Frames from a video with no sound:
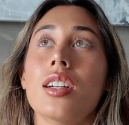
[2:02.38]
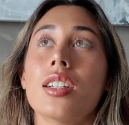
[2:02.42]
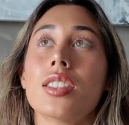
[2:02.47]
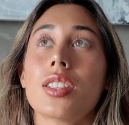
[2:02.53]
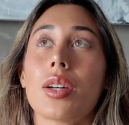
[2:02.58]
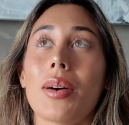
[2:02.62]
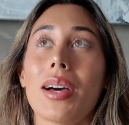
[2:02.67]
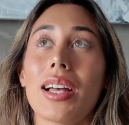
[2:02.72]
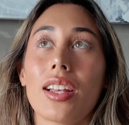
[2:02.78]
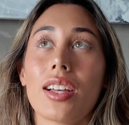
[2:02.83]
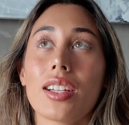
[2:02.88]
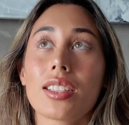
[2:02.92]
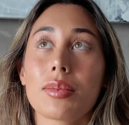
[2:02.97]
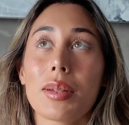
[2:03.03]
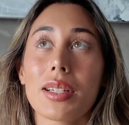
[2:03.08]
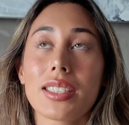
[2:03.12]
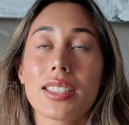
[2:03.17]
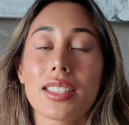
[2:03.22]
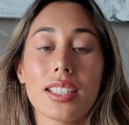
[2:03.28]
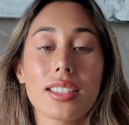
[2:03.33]
So I lost
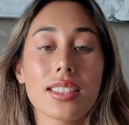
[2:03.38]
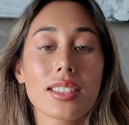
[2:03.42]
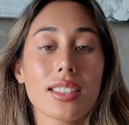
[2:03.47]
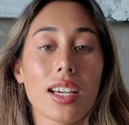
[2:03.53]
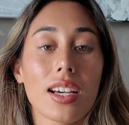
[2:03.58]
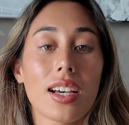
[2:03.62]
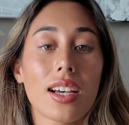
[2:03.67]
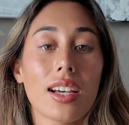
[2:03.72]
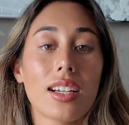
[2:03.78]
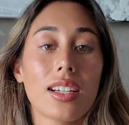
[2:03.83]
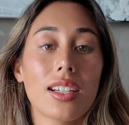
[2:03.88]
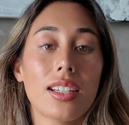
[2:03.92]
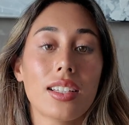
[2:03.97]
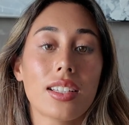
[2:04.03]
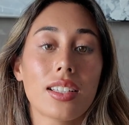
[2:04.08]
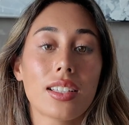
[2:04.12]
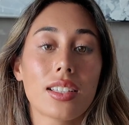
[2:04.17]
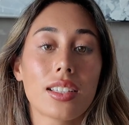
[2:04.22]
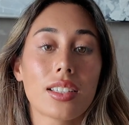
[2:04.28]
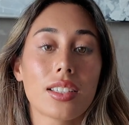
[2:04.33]
my sister
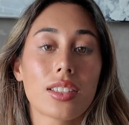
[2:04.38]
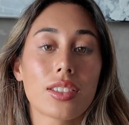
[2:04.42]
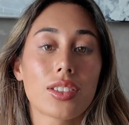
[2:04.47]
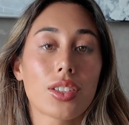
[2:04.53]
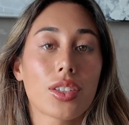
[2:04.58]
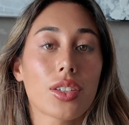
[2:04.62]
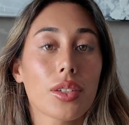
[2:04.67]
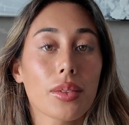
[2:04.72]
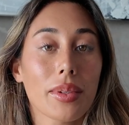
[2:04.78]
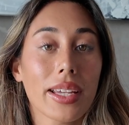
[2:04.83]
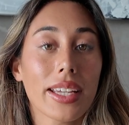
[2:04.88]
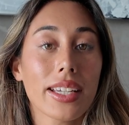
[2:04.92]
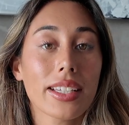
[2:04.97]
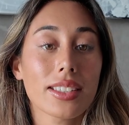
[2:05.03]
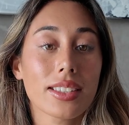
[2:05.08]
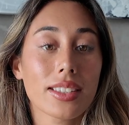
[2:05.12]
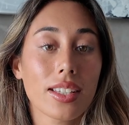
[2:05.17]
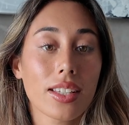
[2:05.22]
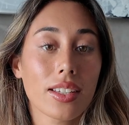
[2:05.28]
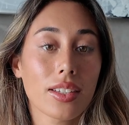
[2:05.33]
2
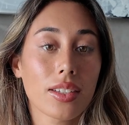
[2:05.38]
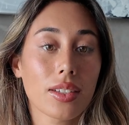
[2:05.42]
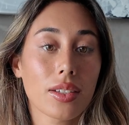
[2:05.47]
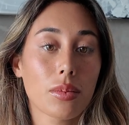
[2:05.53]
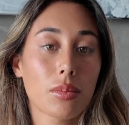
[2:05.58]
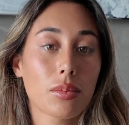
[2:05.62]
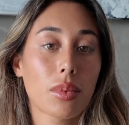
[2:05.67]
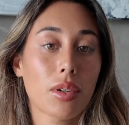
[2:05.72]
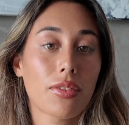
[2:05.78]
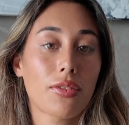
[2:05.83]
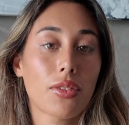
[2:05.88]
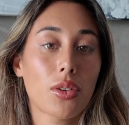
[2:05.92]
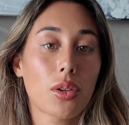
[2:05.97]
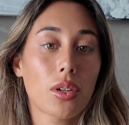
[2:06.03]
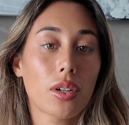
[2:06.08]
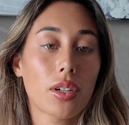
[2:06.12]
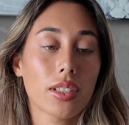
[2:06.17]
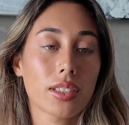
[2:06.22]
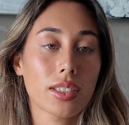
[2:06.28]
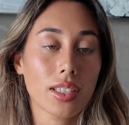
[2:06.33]
weeks
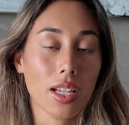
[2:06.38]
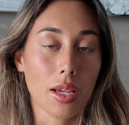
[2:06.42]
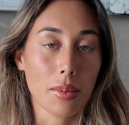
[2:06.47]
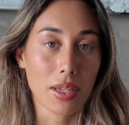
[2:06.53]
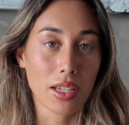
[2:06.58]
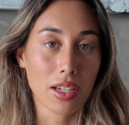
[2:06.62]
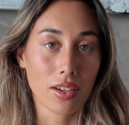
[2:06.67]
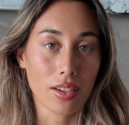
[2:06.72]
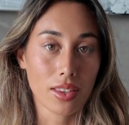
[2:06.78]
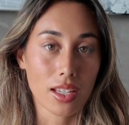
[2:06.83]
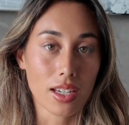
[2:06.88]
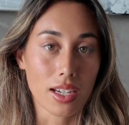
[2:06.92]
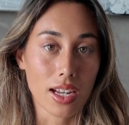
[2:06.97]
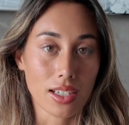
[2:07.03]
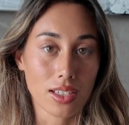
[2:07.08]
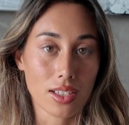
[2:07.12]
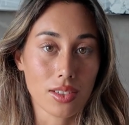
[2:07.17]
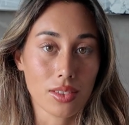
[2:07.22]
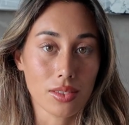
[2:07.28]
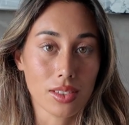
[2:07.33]
before stepping on the
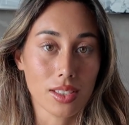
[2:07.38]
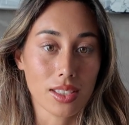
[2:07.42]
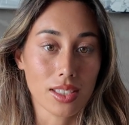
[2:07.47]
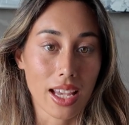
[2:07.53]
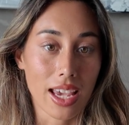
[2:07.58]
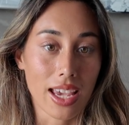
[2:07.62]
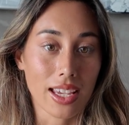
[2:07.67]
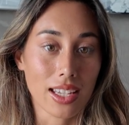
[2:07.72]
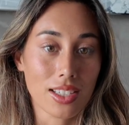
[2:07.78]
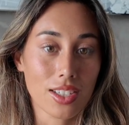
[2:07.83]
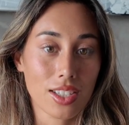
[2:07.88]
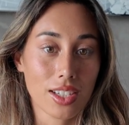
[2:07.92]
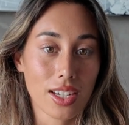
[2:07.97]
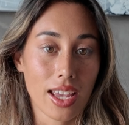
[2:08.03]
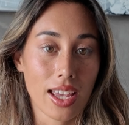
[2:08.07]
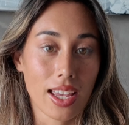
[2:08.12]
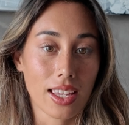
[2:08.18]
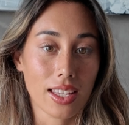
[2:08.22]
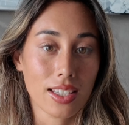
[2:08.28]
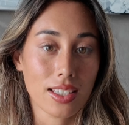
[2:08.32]
national stage,
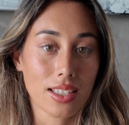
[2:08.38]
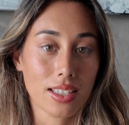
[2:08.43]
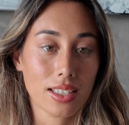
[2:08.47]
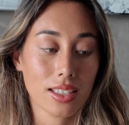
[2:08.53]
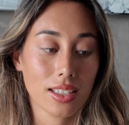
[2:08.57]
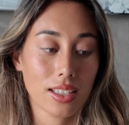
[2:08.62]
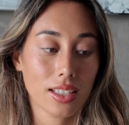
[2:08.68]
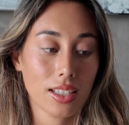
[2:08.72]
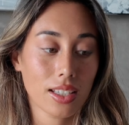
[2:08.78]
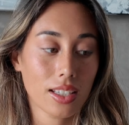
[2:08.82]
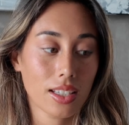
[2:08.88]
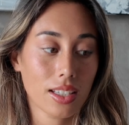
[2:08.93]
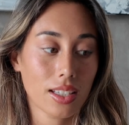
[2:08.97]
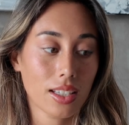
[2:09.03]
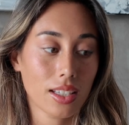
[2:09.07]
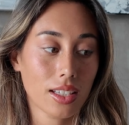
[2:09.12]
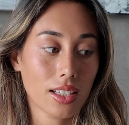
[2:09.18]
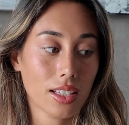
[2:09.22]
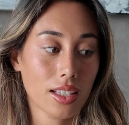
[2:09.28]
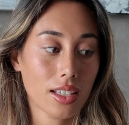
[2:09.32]
and
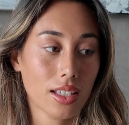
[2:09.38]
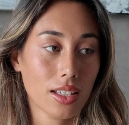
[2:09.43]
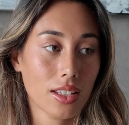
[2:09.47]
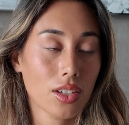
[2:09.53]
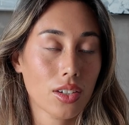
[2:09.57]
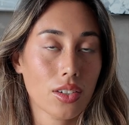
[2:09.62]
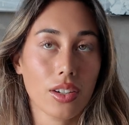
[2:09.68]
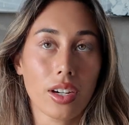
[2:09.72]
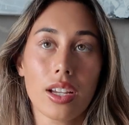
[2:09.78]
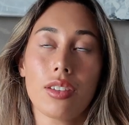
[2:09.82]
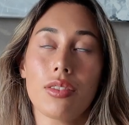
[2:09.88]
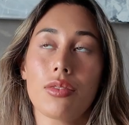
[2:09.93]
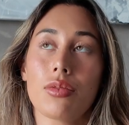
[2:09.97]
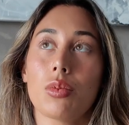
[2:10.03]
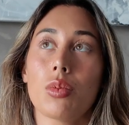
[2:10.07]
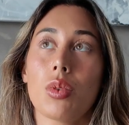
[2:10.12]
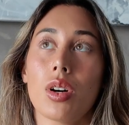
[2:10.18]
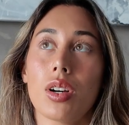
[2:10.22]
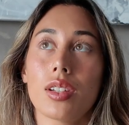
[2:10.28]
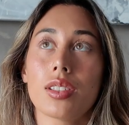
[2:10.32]
the grief
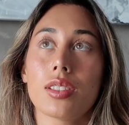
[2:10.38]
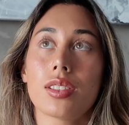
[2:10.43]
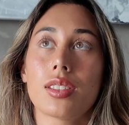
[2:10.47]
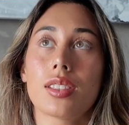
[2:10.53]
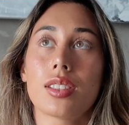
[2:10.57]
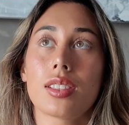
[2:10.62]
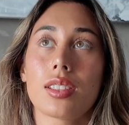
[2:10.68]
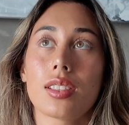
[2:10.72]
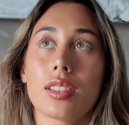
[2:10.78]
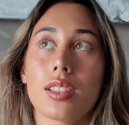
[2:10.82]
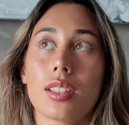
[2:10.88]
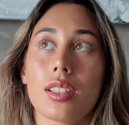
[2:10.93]
was